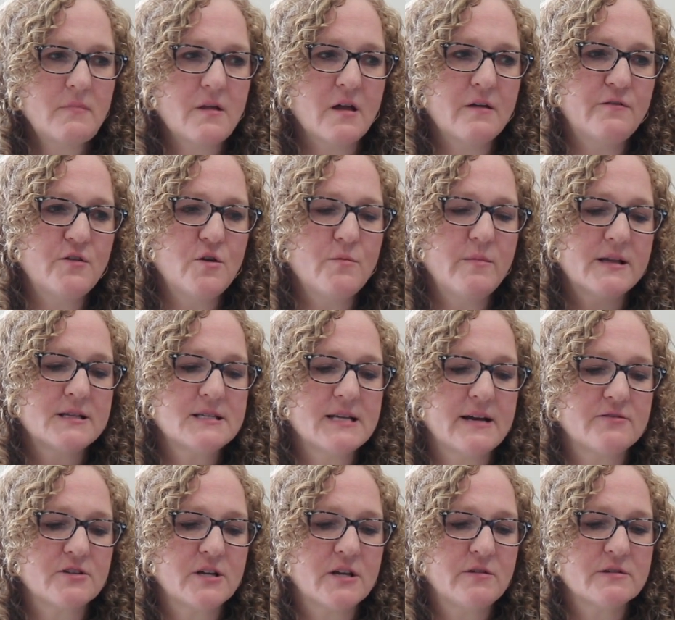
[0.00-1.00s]
A few months
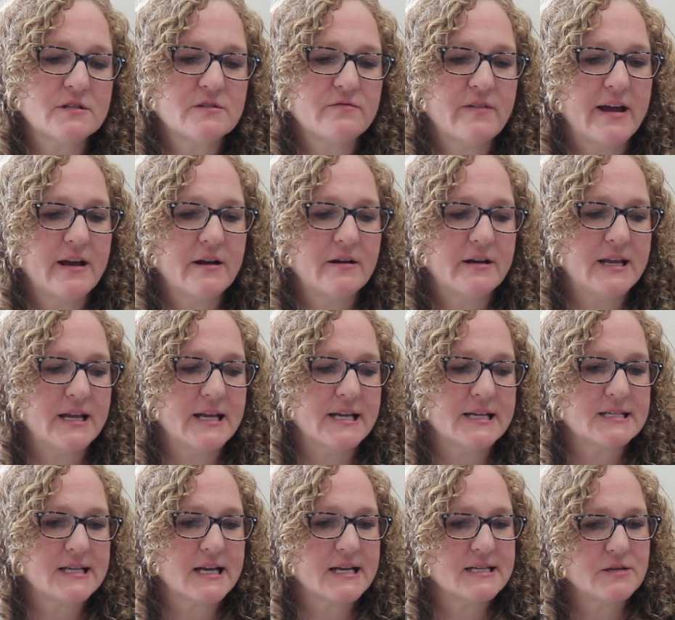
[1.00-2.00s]
after he was fired, he and
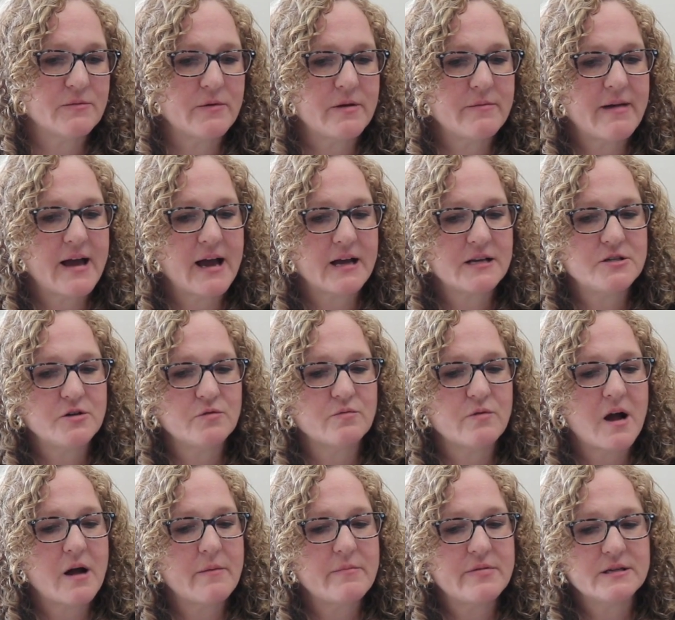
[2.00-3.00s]
his cousin went back to
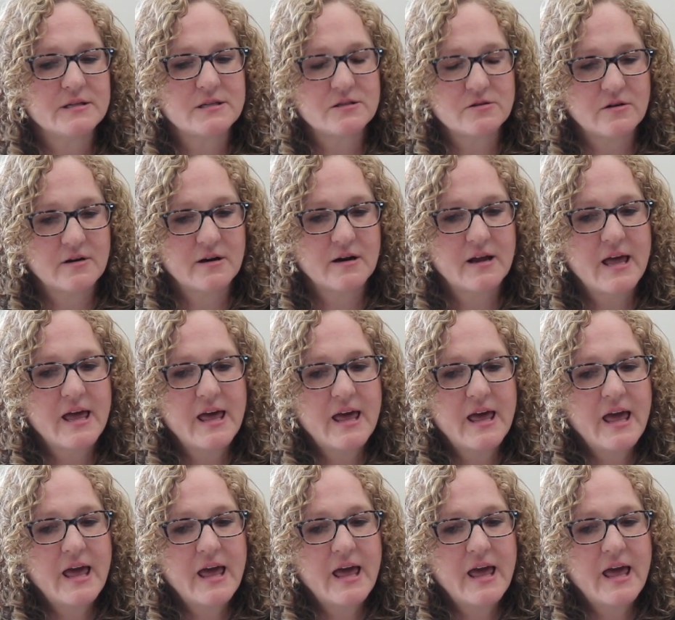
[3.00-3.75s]
rob the store,